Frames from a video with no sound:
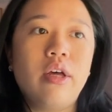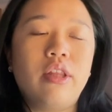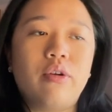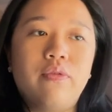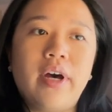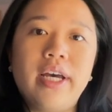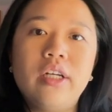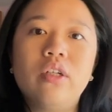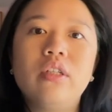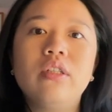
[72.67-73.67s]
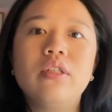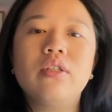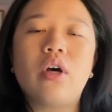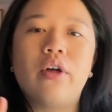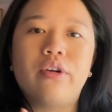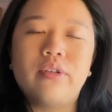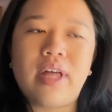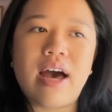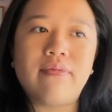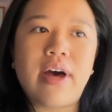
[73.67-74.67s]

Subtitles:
their vitals, all their lab